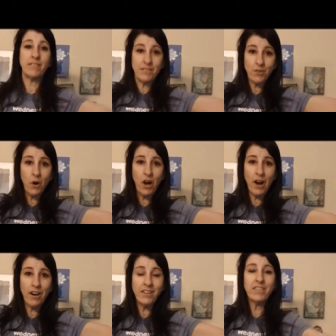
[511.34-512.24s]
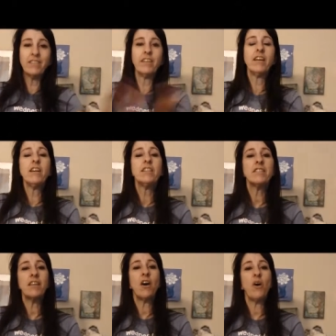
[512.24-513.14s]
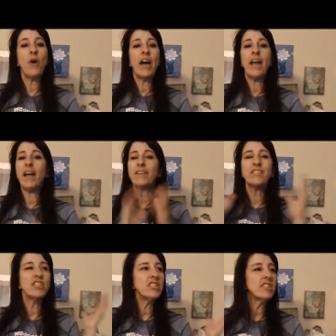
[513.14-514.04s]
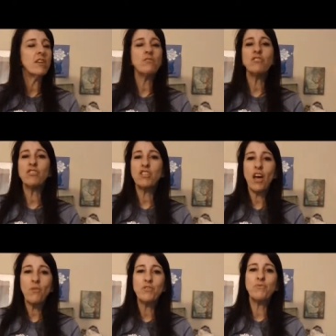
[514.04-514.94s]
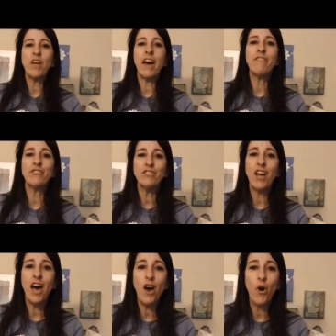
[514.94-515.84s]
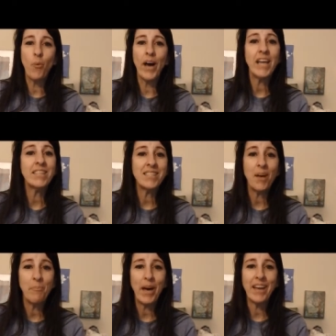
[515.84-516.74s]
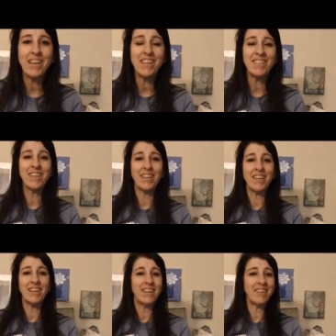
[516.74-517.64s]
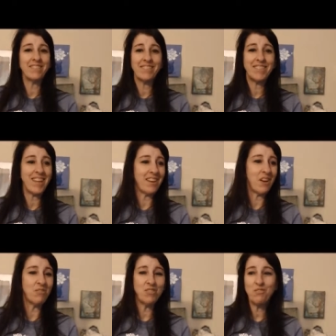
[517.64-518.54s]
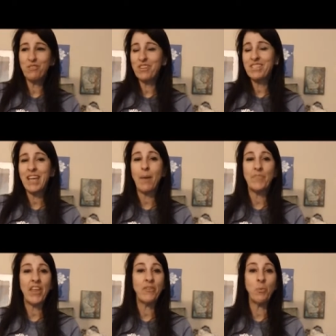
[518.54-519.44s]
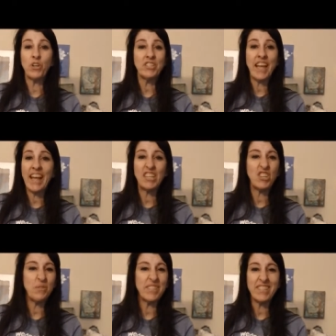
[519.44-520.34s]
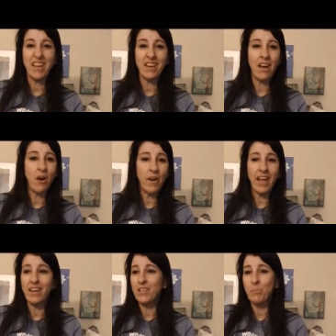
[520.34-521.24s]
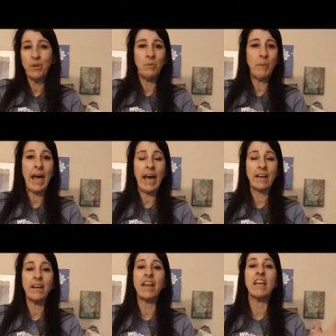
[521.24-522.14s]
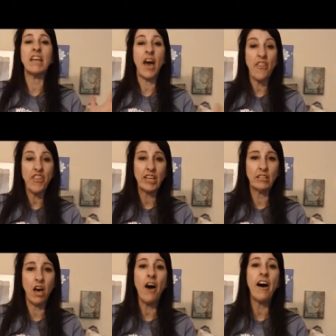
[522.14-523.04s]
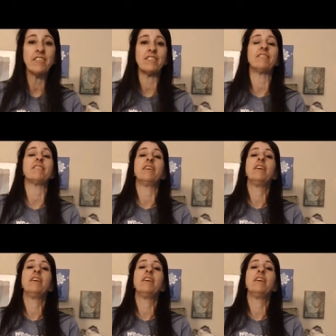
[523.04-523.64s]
Score! So it just goes to show you never know what somebody is going to eh, say no to or accept. And the worst they can do is say no and you put it back. Nothing lost.